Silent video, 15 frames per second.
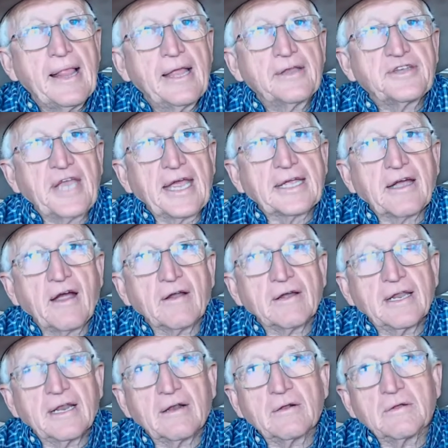take our
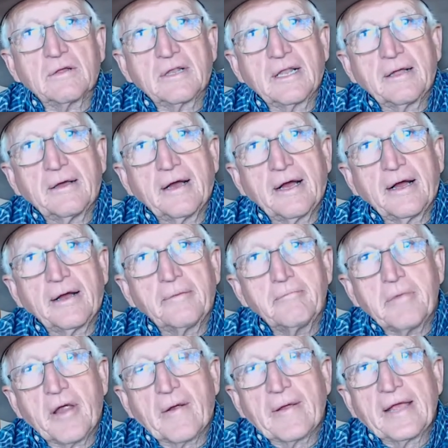little uh,
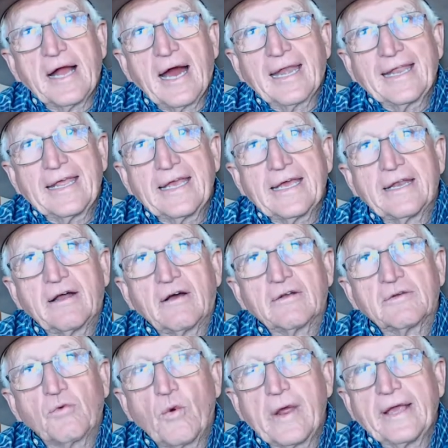Marriott Inn on
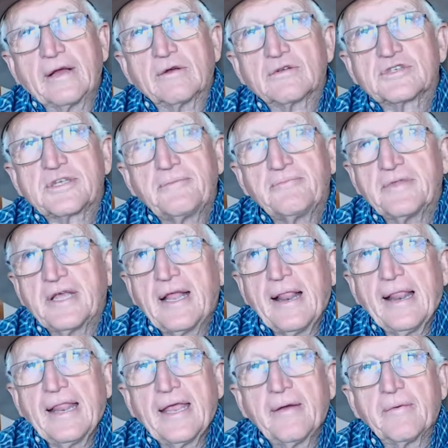wheels
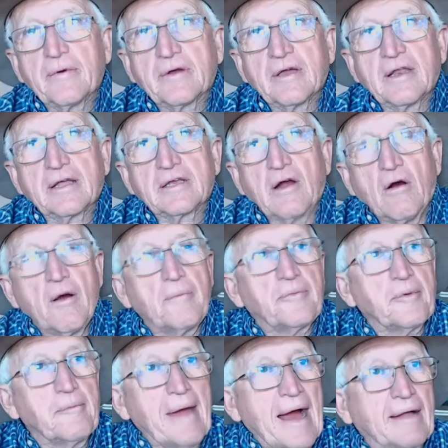and we're going to go up
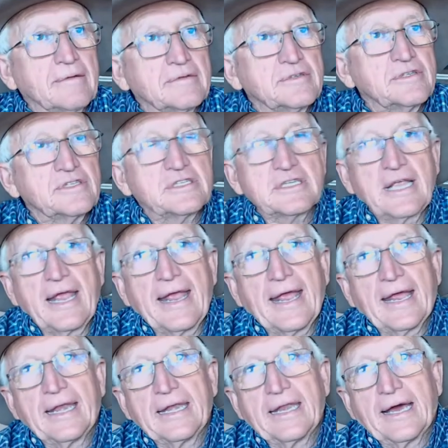to mountains
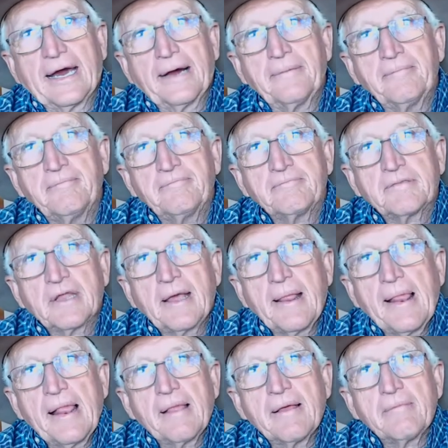and uh,
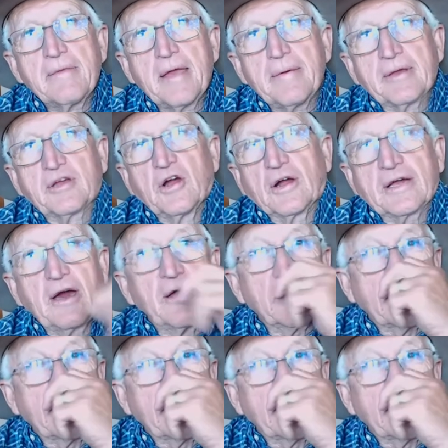maybe cook on a